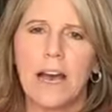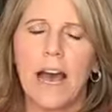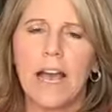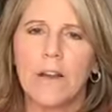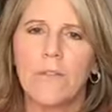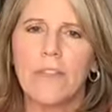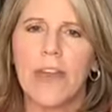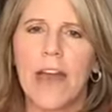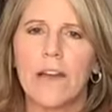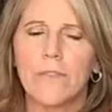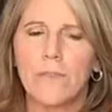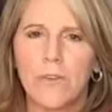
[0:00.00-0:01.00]
hire for
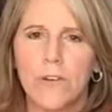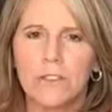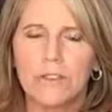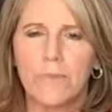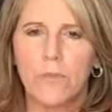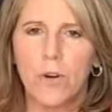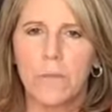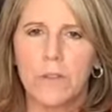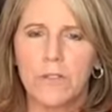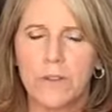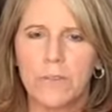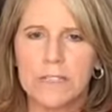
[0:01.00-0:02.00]
that first and
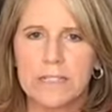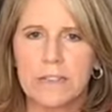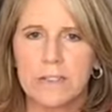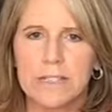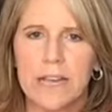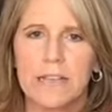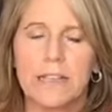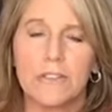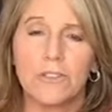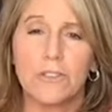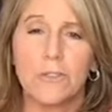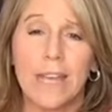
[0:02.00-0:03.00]
foremost over skill set,
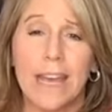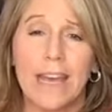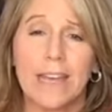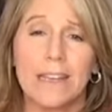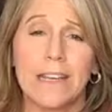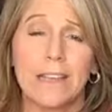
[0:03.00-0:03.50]
because you can,